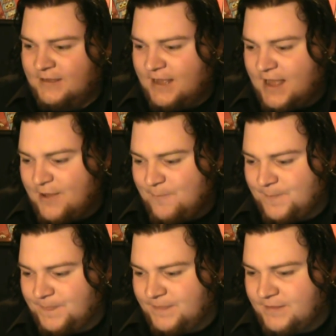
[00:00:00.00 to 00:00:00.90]

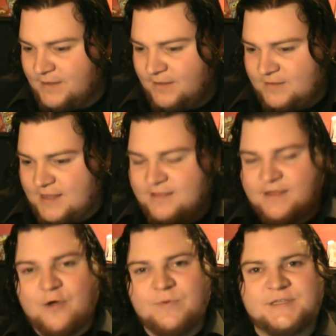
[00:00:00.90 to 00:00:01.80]
That
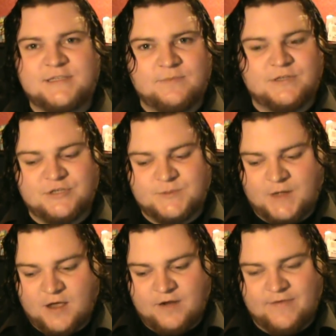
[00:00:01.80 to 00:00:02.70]
always seemed to just be
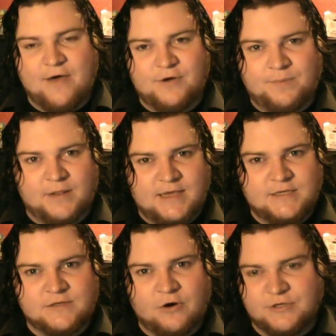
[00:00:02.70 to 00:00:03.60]
kind of out of
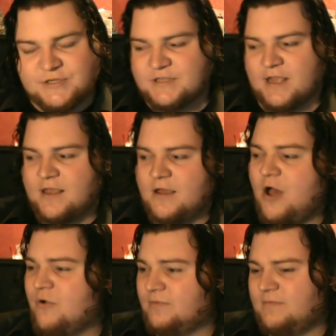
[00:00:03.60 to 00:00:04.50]
place, or just like,
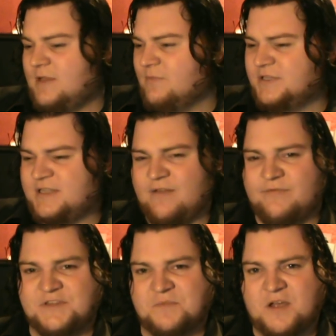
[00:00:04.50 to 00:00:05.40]
oh, he must
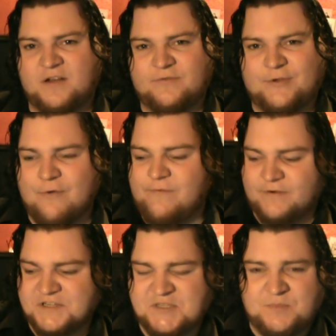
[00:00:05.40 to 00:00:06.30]
have some kind of
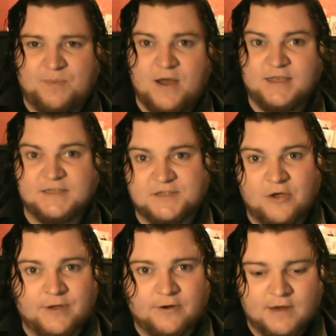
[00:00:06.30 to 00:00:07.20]
gopher spies
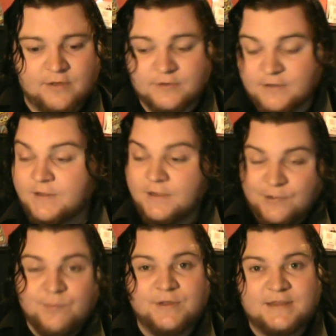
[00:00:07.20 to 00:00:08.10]
going around.
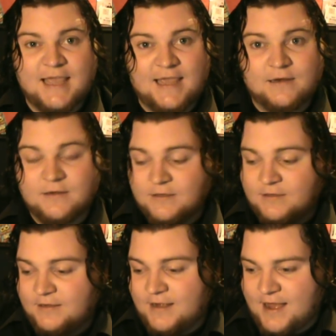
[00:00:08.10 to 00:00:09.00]
But then,
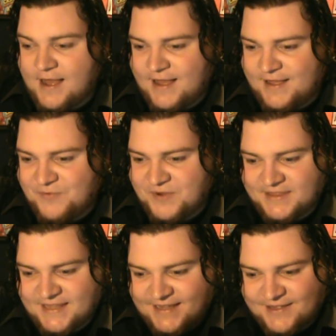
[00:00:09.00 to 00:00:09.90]
when
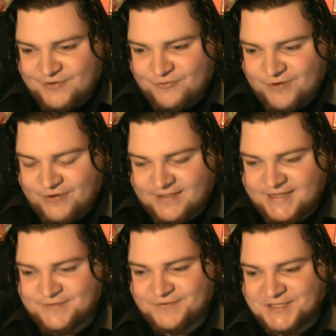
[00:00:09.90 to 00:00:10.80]
they
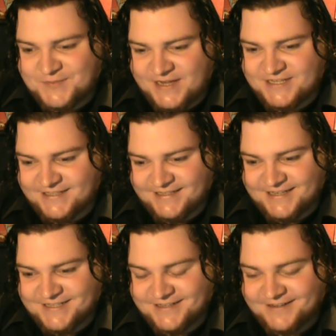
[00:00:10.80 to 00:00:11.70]
re-release it for the special
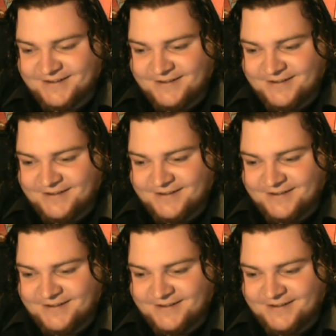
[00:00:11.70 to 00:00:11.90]
edition,